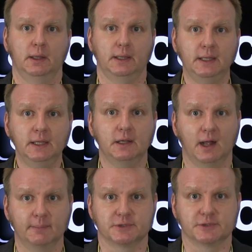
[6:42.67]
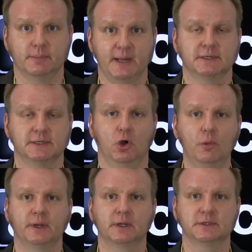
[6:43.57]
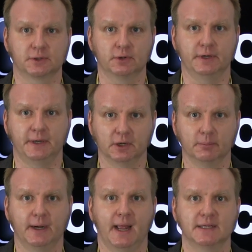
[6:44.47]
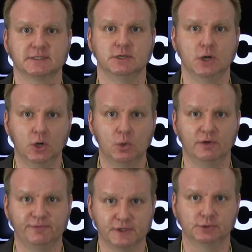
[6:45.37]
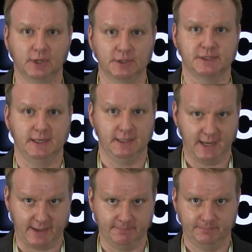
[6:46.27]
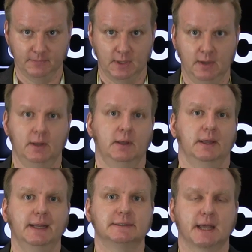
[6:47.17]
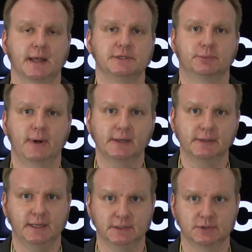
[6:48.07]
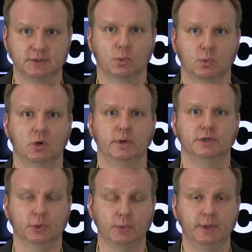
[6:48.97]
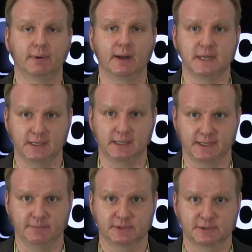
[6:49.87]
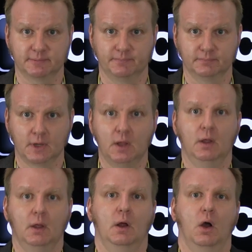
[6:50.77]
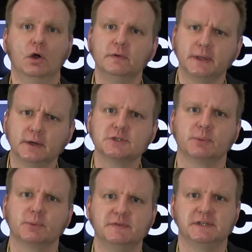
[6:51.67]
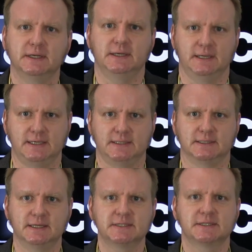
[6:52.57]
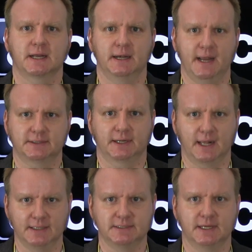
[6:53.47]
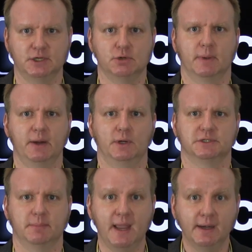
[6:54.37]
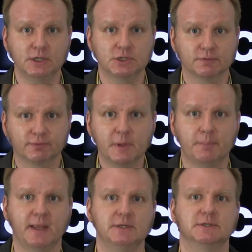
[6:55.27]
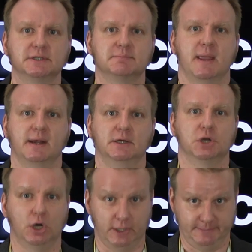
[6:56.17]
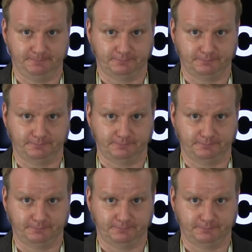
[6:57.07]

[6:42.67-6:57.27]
E-commerce remains an open concern here, but has no official launch date yet. It ties directly into the work we are doing around data types. Over the years, we've seen a need to disconnect the content you might want to manage from the pages it's managed on.